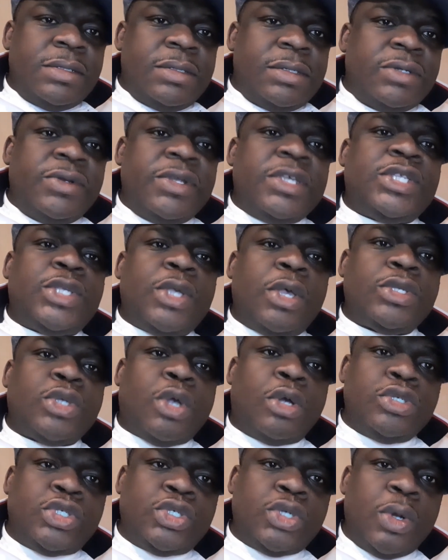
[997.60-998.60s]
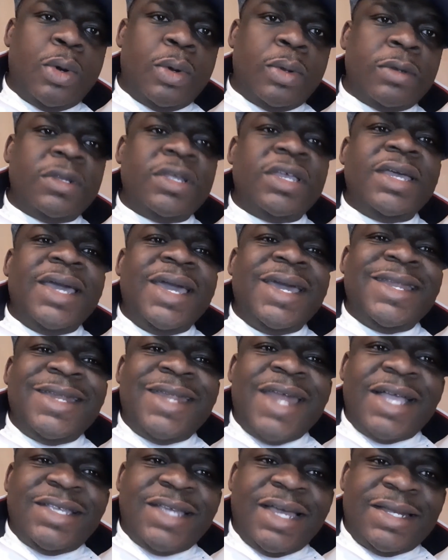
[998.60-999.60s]
resource control in the
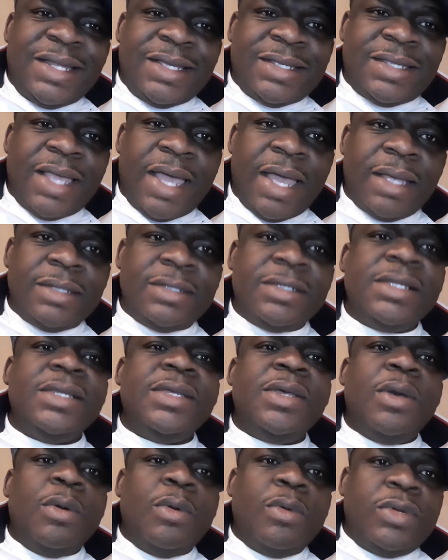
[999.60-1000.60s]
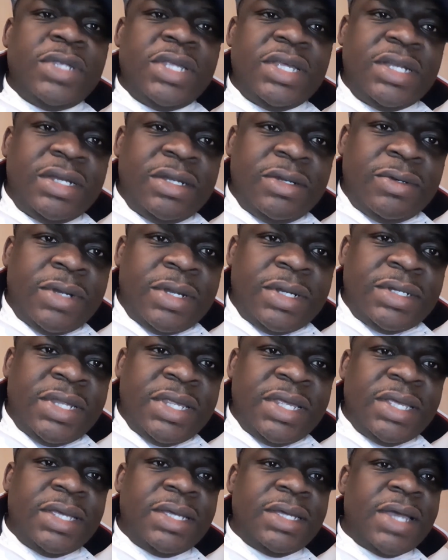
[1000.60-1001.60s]
Niger Delta. With
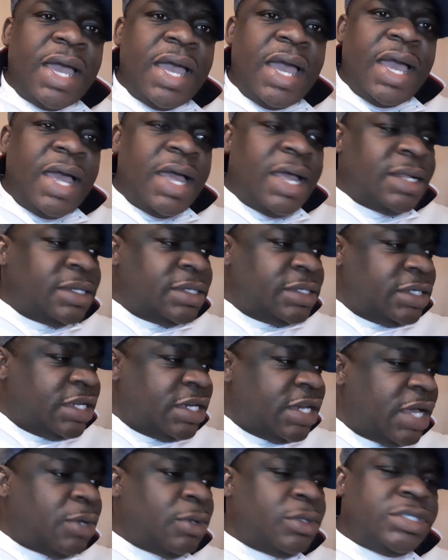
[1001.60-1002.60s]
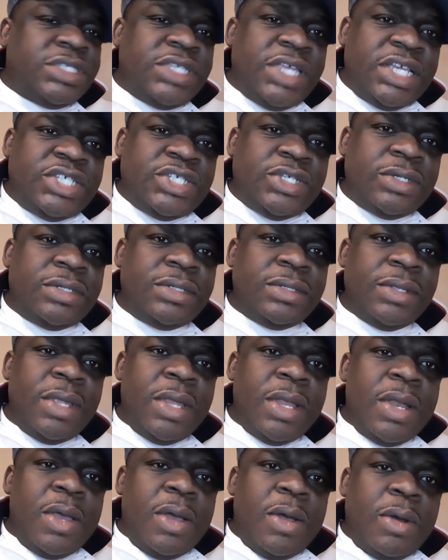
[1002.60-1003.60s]
the negotiation,
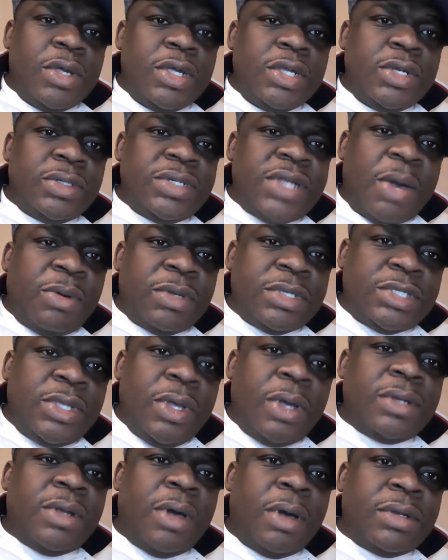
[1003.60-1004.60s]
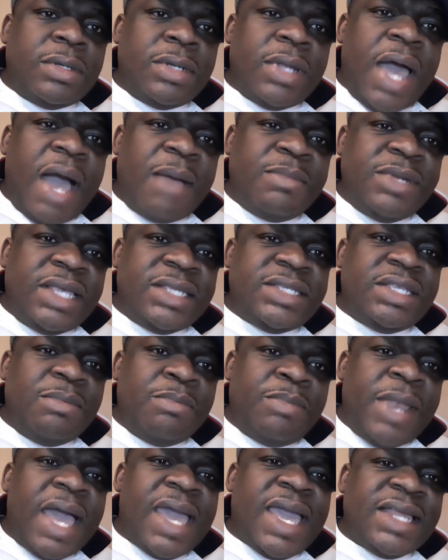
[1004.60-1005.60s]
that was done on amnesty,
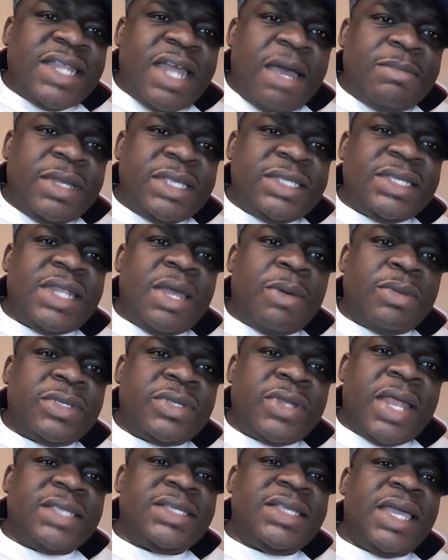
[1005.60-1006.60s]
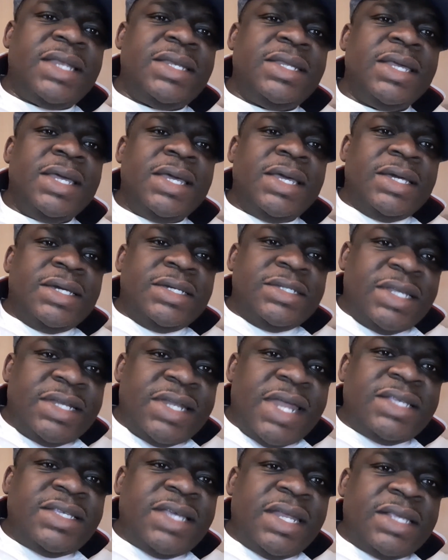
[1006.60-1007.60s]
blanket amnesty that was granted the
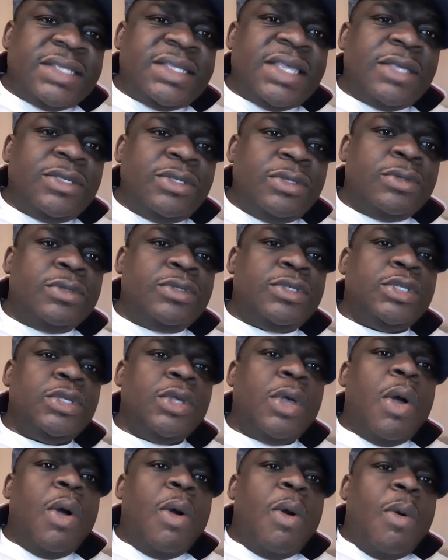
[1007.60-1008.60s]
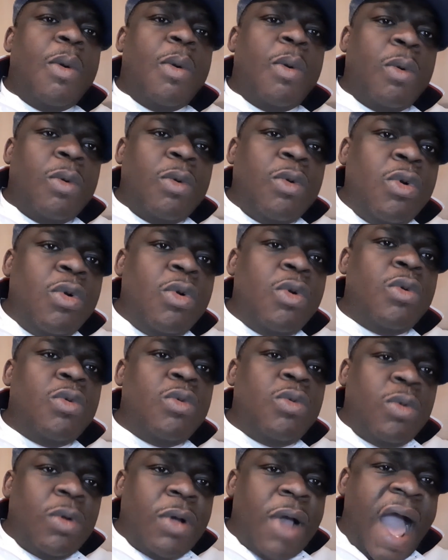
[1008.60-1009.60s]
Niger Delta youths,
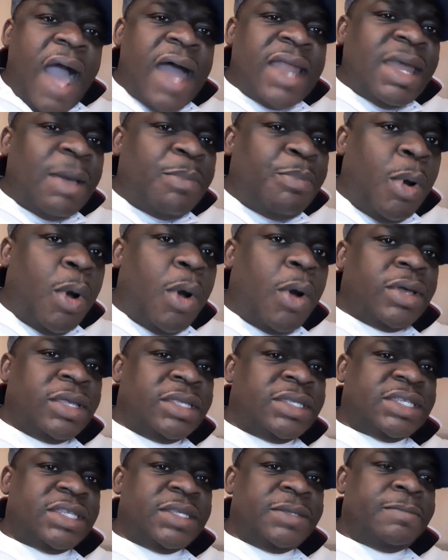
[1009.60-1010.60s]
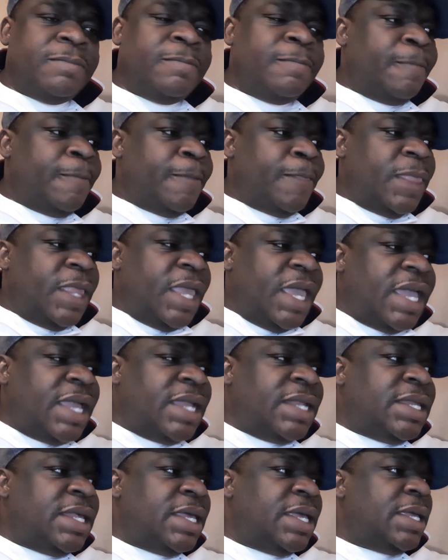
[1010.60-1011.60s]
who at that point
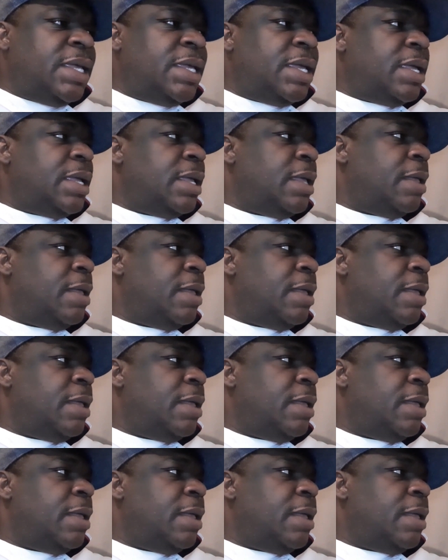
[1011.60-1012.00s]
in the